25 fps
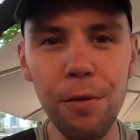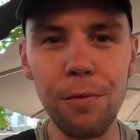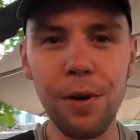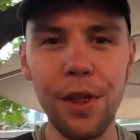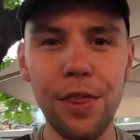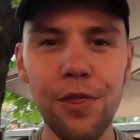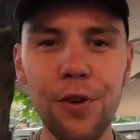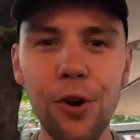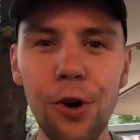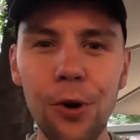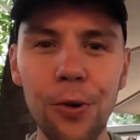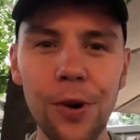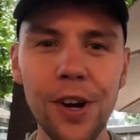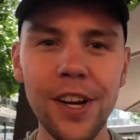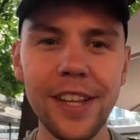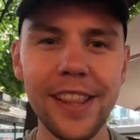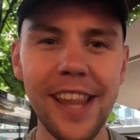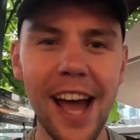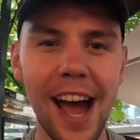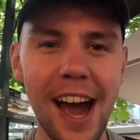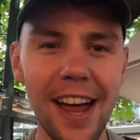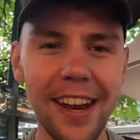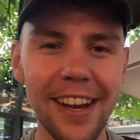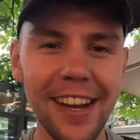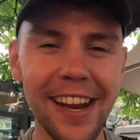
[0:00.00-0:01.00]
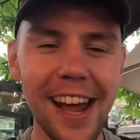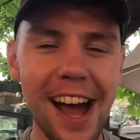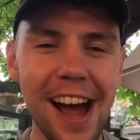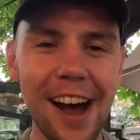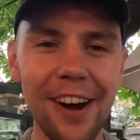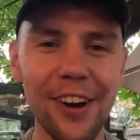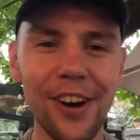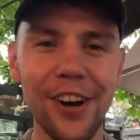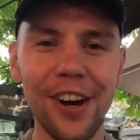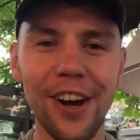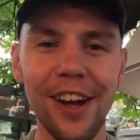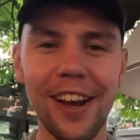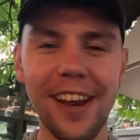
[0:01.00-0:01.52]
We thought we were down and
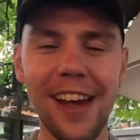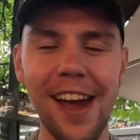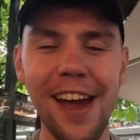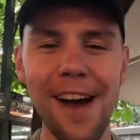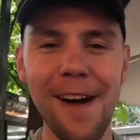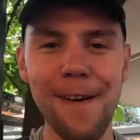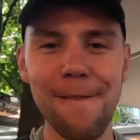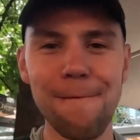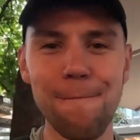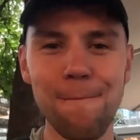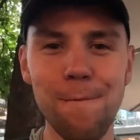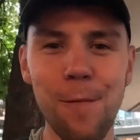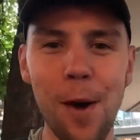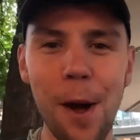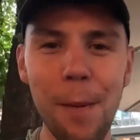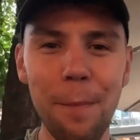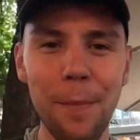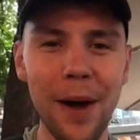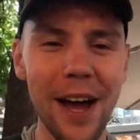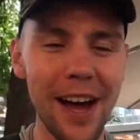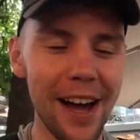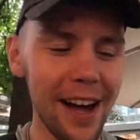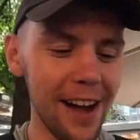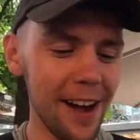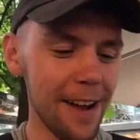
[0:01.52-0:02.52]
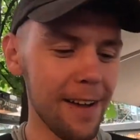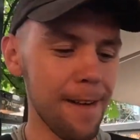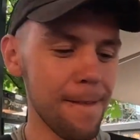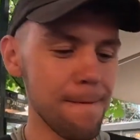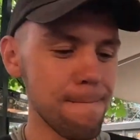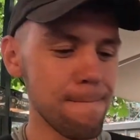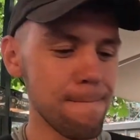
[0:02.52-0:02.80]
out earlier. We're back.